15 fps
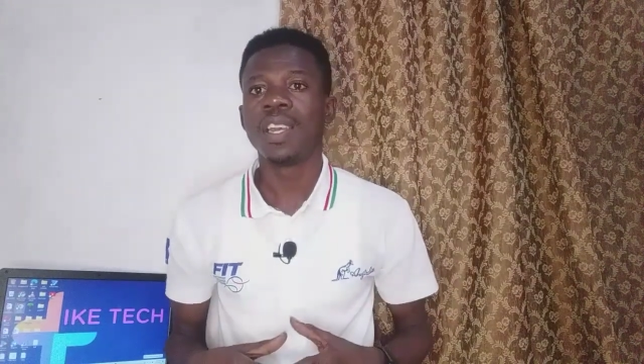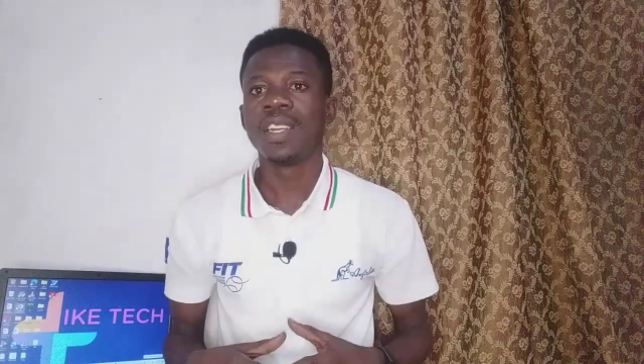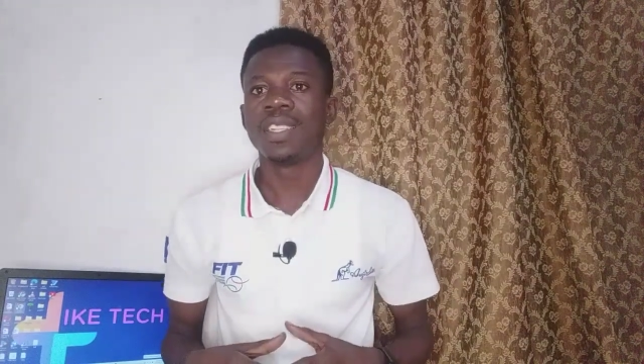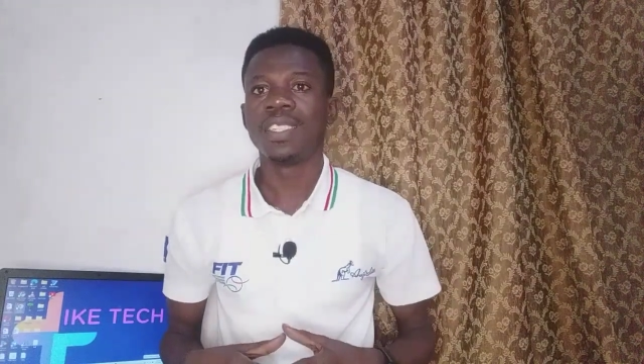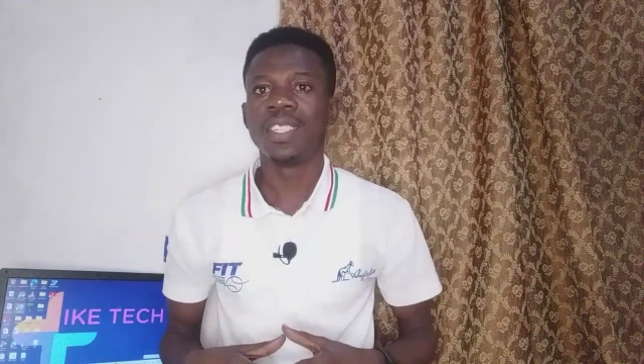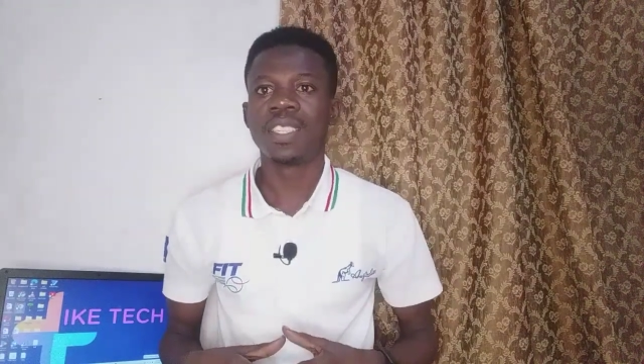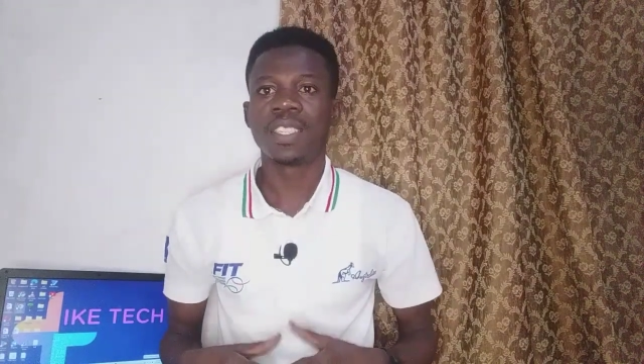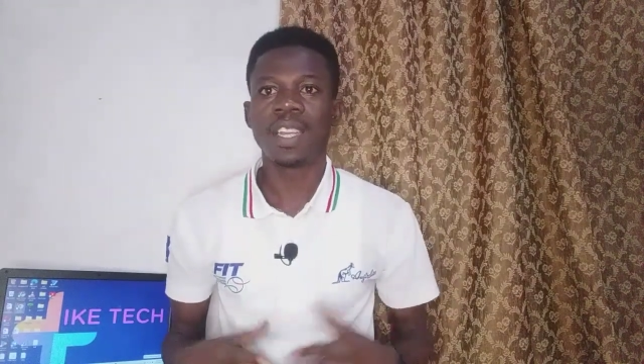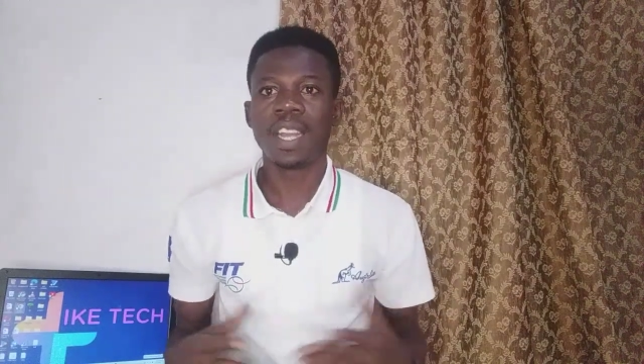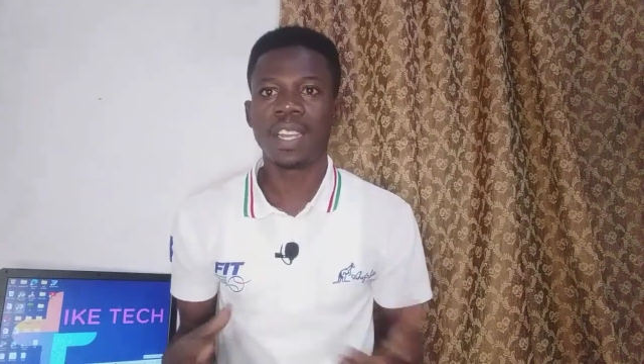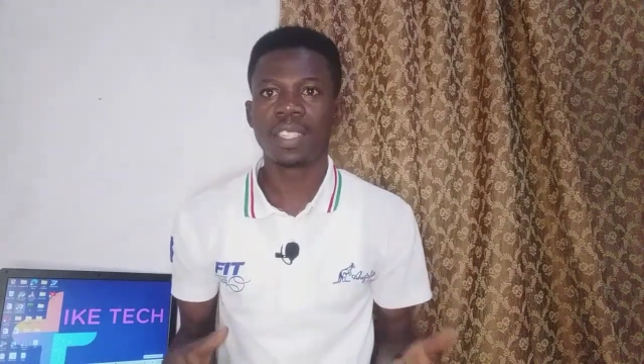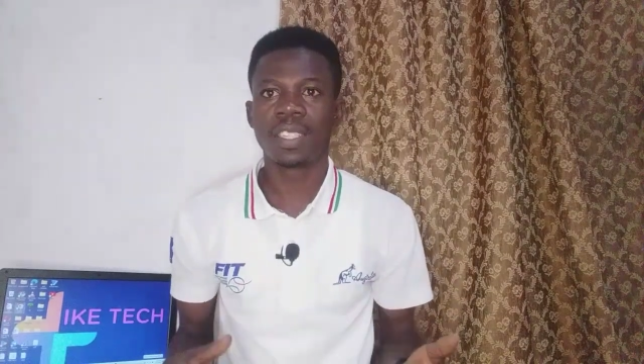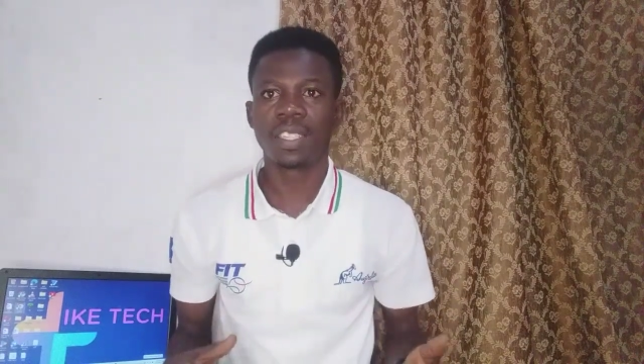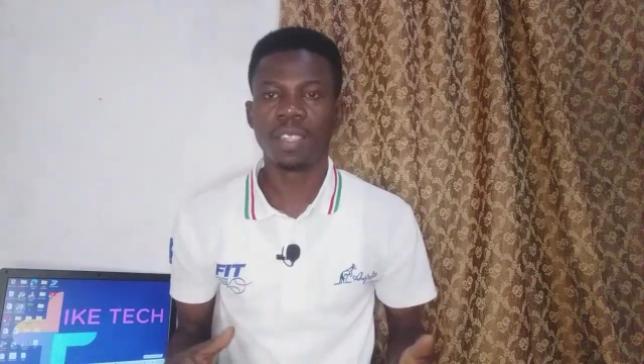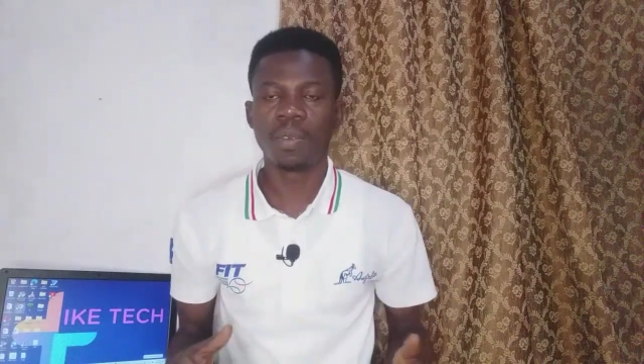just
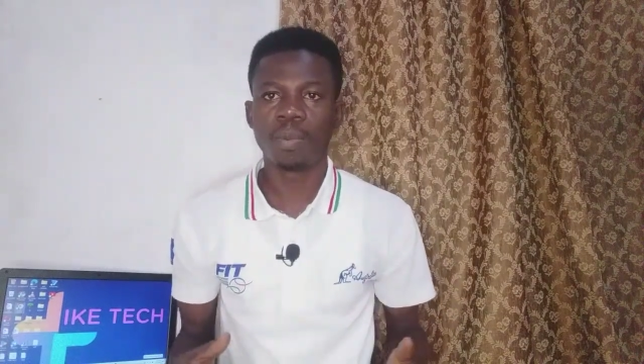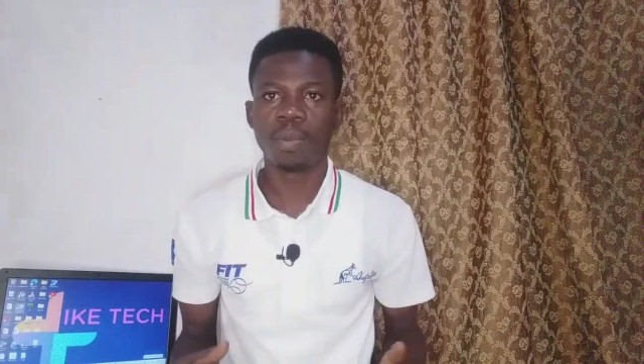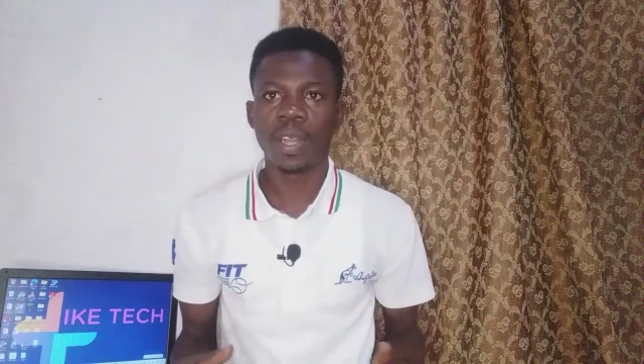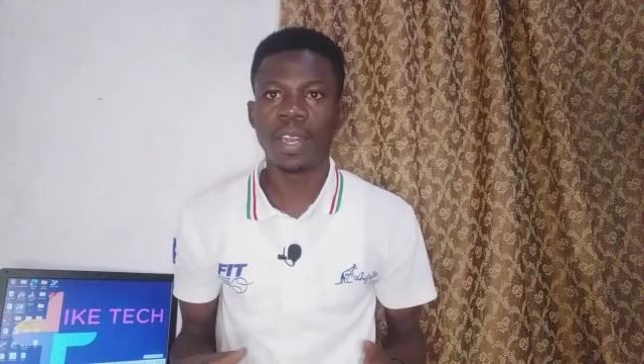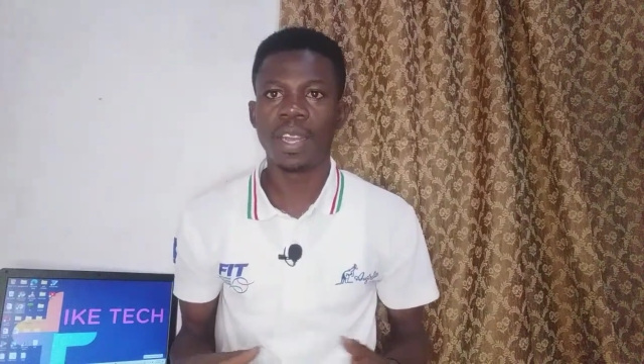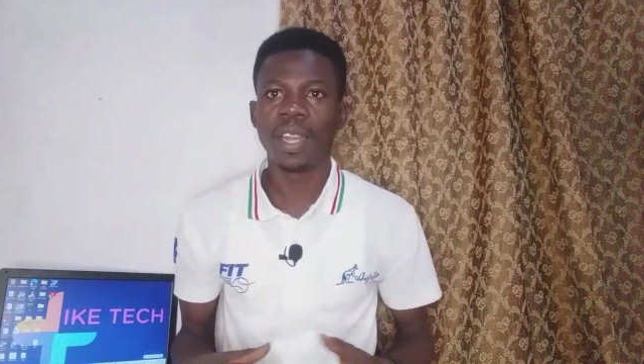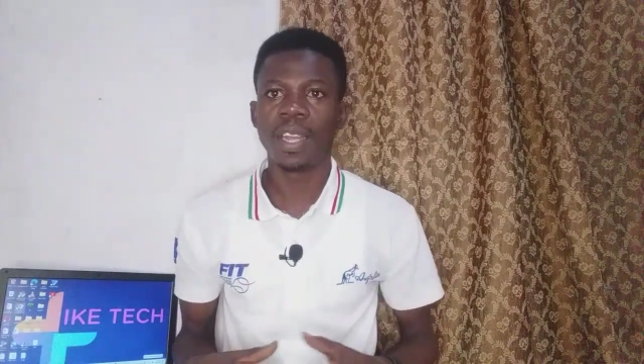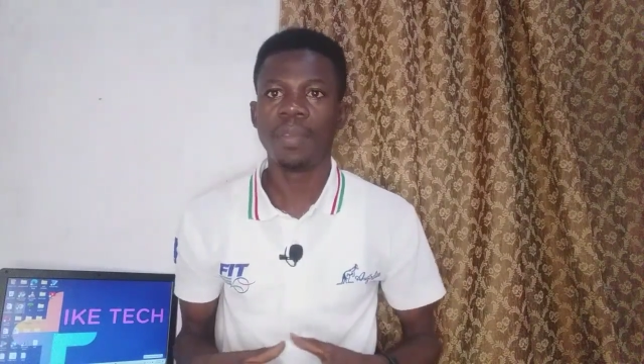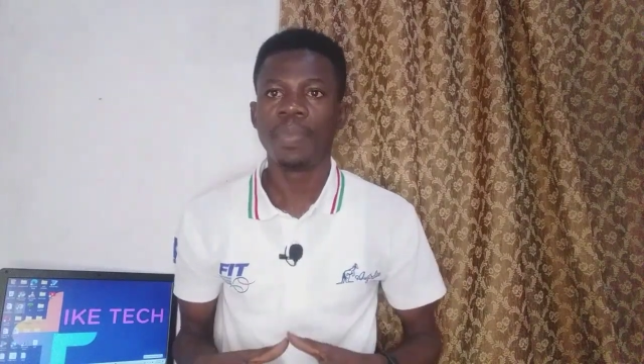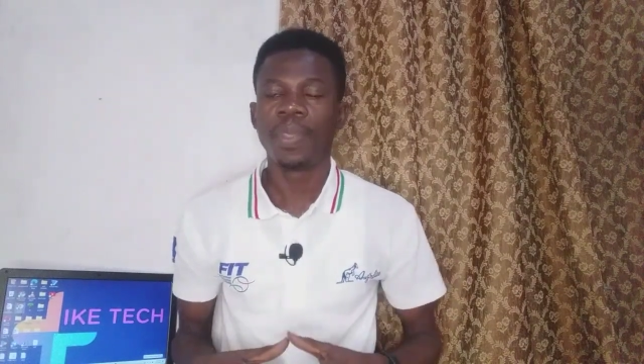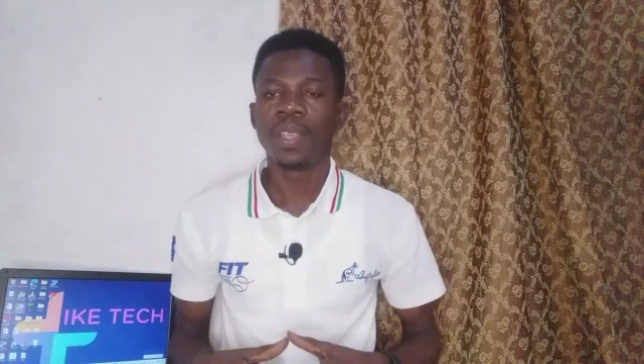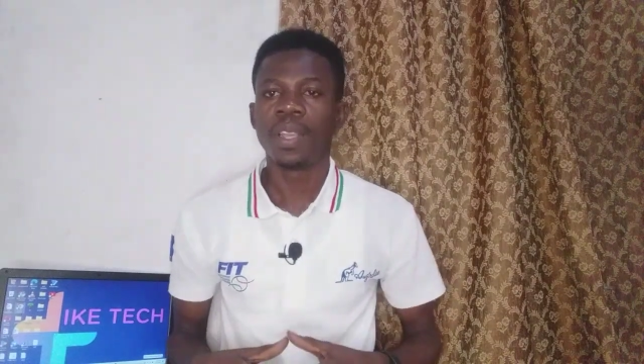asking whether